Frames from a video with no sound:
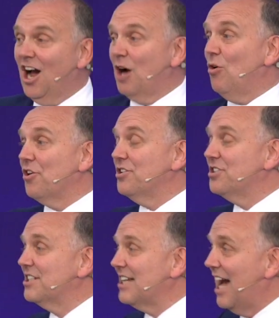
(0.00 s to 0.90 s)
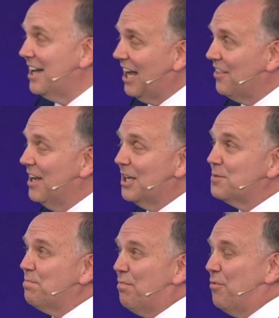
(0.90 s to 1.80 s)
Our modern society, I think, is
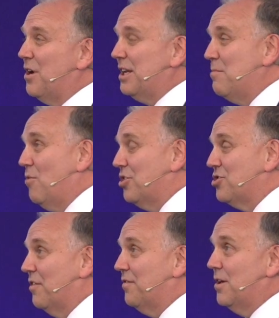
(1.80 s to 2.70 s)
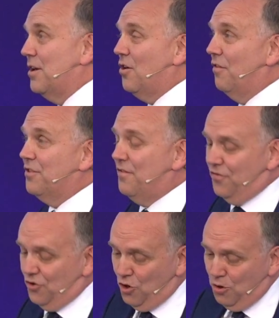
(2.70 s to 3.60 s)
pretty much of the
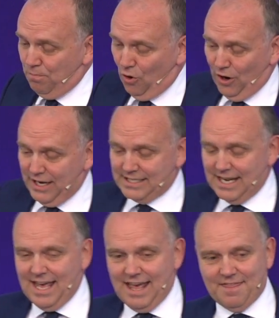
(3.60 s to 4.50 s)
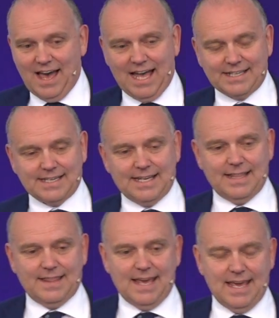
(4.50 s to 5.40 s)
viewpoint
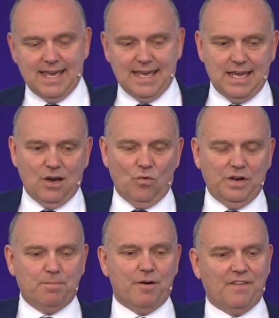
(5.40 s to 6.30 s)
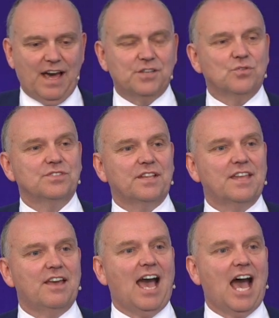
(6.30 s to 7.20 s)
that the only provisos that
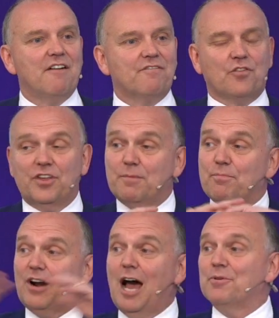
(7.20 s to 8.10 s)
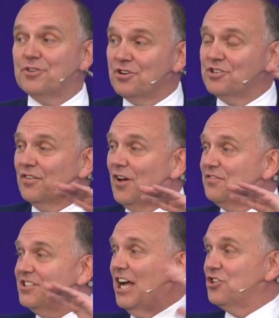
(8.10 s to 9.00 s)
they have for the parameters of
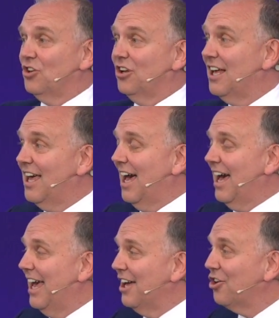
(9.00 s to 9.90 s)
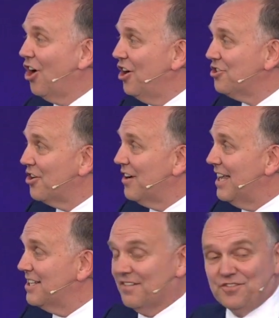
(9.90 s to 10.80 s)
sexual encounter
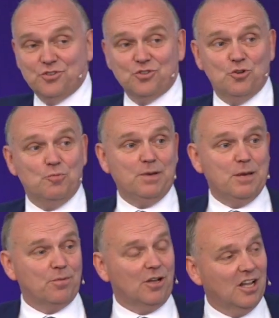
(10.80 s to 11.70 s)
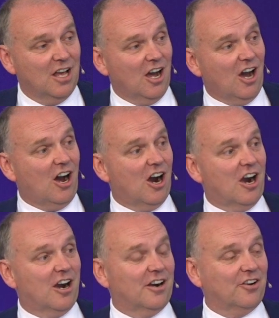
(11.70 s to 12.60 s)
is if the two people
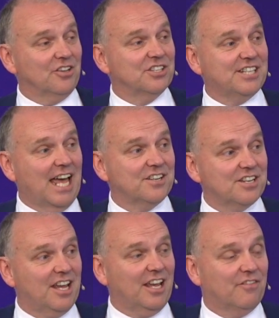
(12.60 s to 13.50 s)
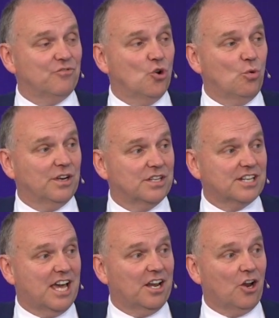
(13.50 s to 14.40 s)
are consenting, if no one is
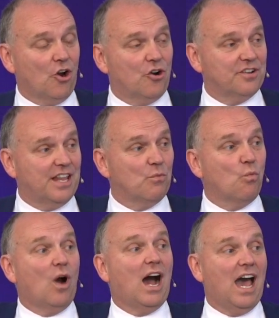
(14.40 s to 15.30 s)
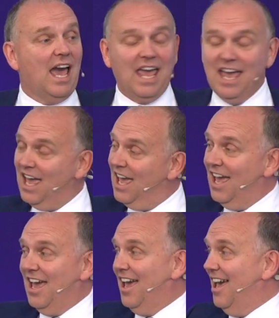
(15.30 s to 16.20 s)
getting hurt, then why
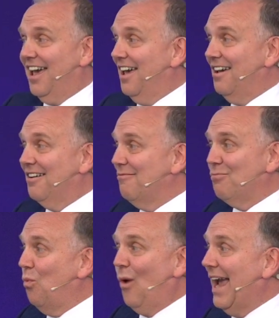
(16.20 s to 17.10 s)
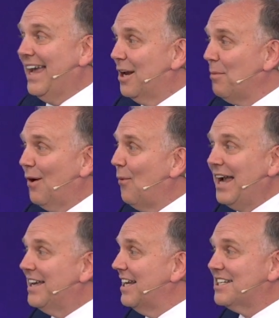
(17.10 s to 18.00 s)

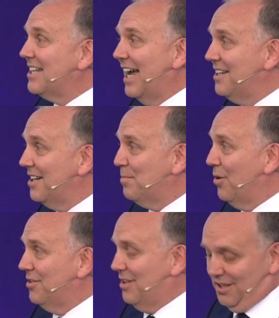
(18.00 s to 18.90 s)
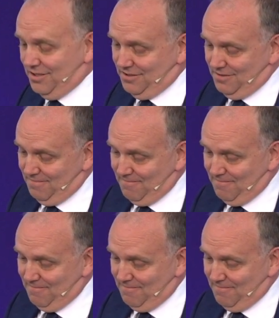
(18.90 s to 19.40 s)
get excited about this?